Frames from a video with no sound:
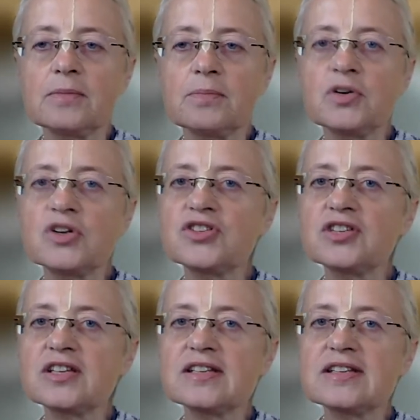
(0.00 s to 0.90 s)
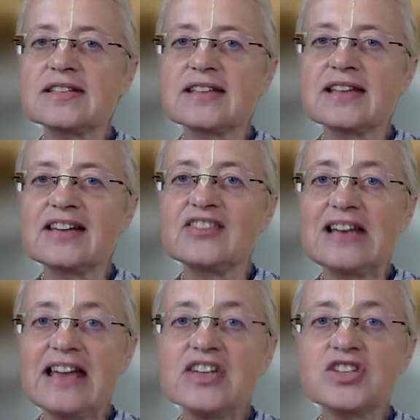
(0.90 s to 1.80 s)
person's
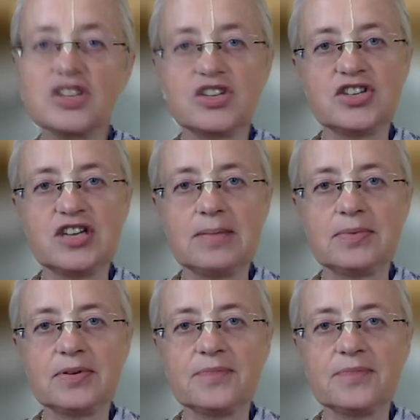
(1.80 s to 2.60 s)
relationship